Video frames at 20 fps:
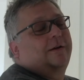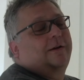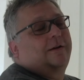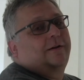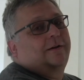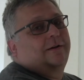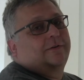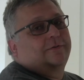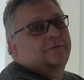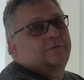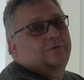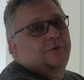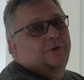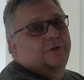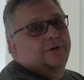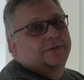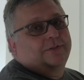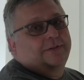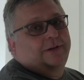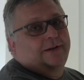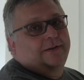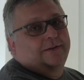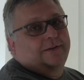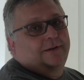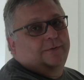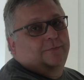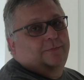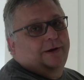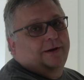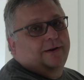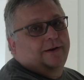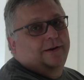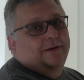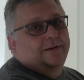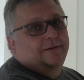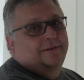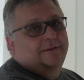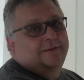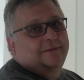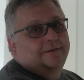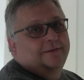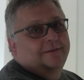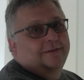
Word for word: are doing a second unpacking,